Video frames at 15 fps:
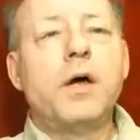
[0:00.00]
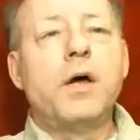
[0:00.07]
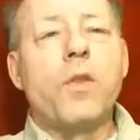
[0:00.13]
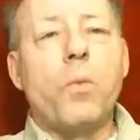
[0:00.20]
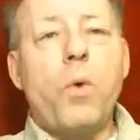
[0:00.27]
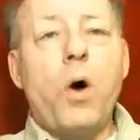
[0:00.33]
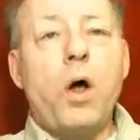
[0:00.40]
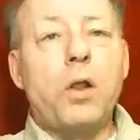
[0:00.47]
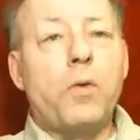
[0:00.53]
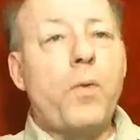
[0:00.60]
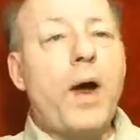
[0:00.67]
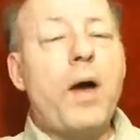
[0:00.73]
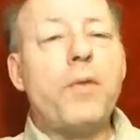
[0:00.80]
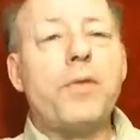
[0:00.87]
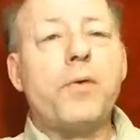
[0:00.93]
The wall
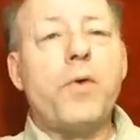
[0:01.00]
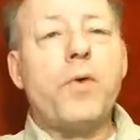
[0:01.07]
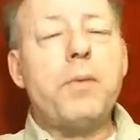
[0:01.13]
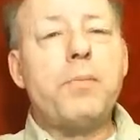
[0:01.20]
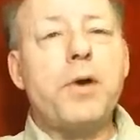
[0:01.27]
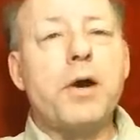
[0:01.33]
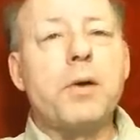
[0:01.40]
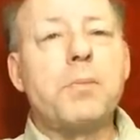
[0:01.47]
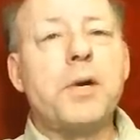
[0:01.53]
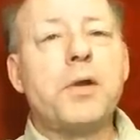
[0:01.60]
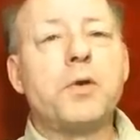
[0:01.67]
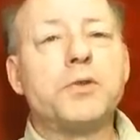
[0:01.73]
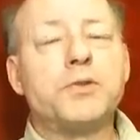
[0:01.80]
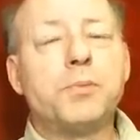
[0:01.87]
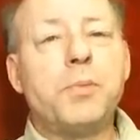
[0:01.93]
around the Great Pyramid
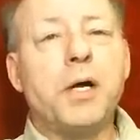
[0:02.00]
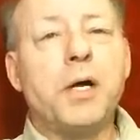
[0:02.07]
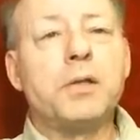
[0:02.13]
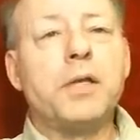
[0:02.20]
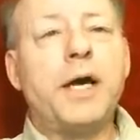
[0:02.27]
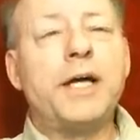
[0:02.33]
was built